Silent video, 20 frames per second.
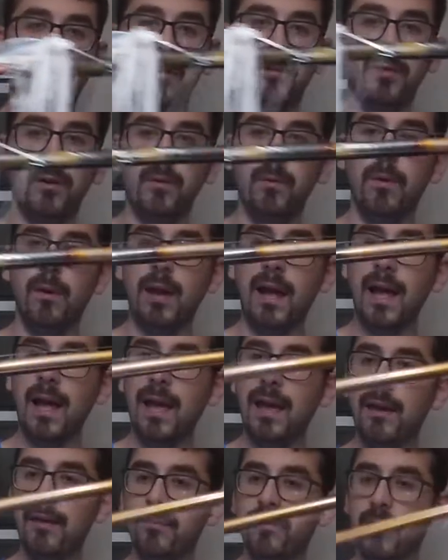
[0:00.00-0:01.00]
So what I
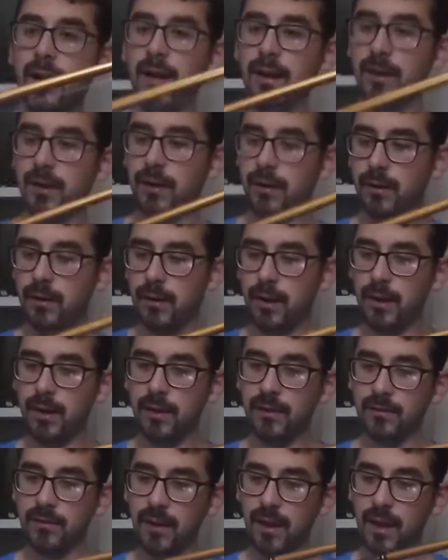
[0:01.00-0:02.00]
have right here
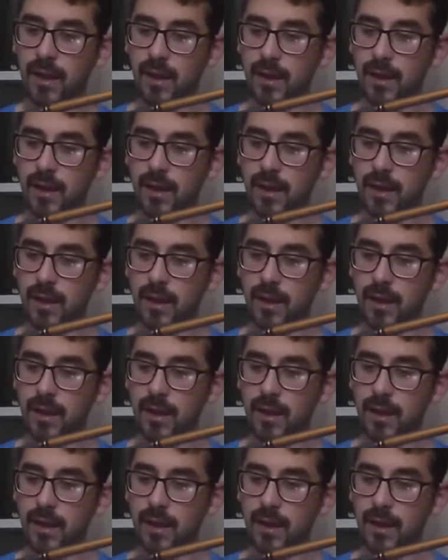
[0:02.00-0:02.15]
is